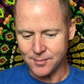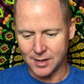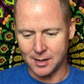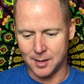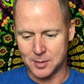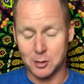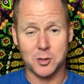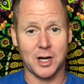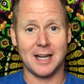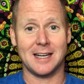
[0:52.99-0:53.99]
You don't
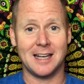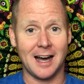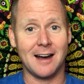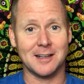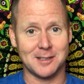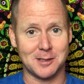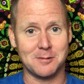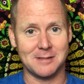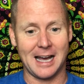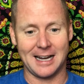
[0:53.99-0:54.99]
try to not
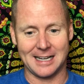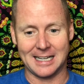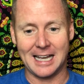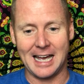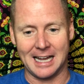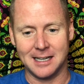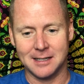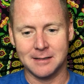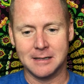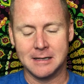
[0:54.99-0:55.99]
do that again.
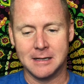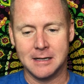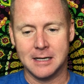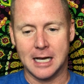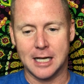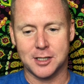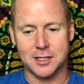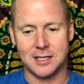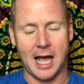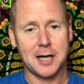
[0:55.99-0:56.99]
It
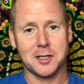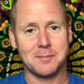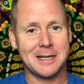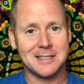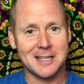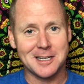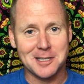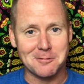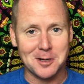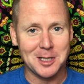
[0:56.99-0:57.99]
just actually means that it's
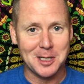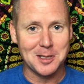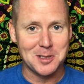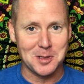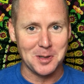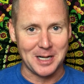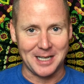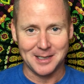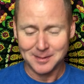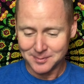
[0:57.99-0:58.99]
a really good story,
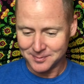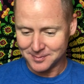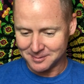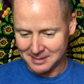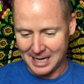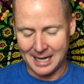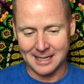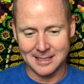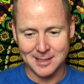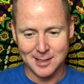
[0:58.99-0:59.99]

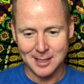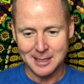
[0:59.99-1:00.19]
and